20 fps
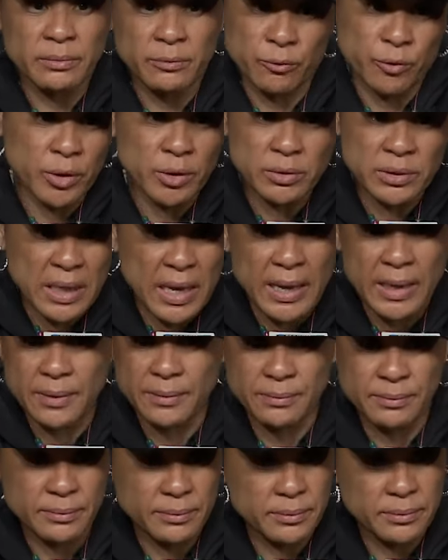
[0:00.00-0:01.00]
real
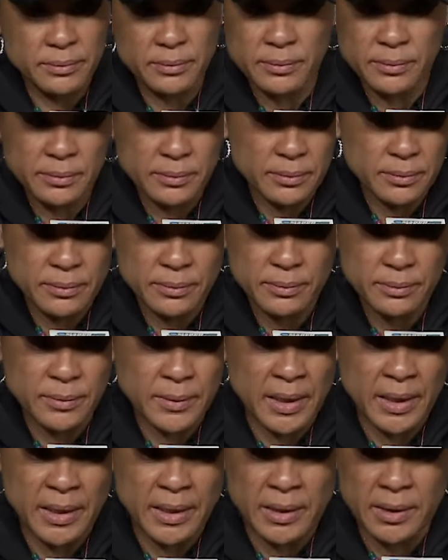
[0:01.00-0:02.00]
time.
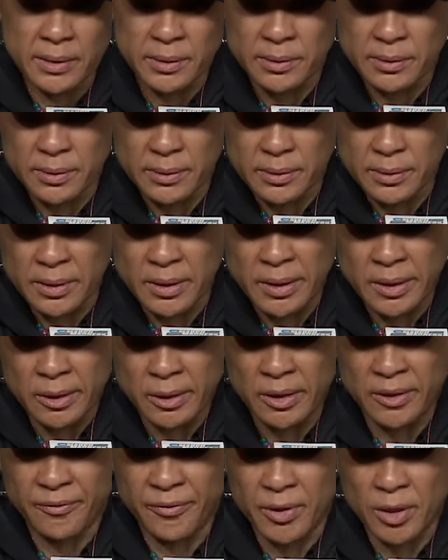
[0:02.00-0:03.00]
And
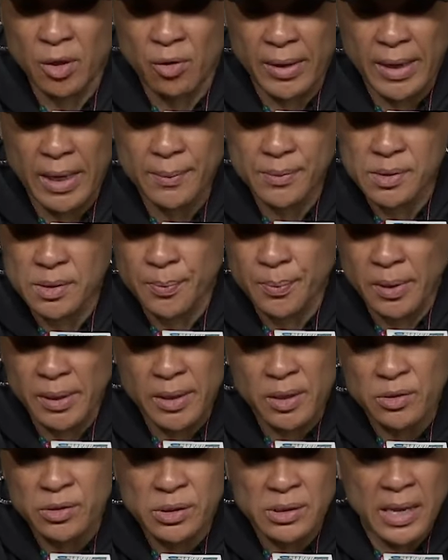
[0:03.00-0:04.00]
if it cramps the
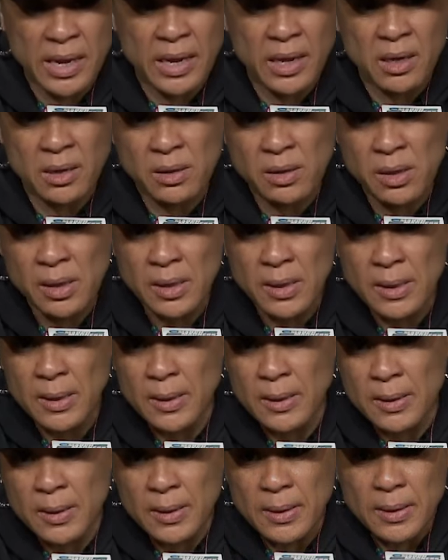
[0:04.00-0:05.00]
player's style,
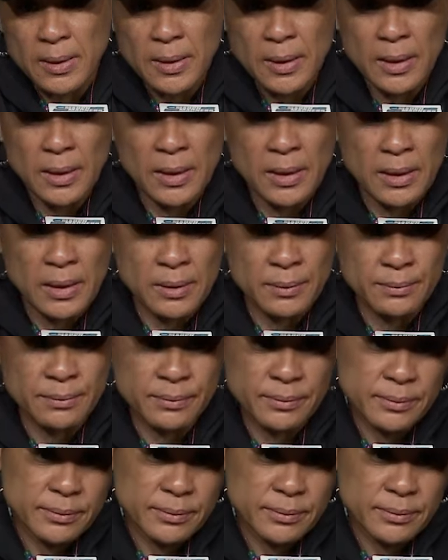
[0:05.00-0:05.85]
you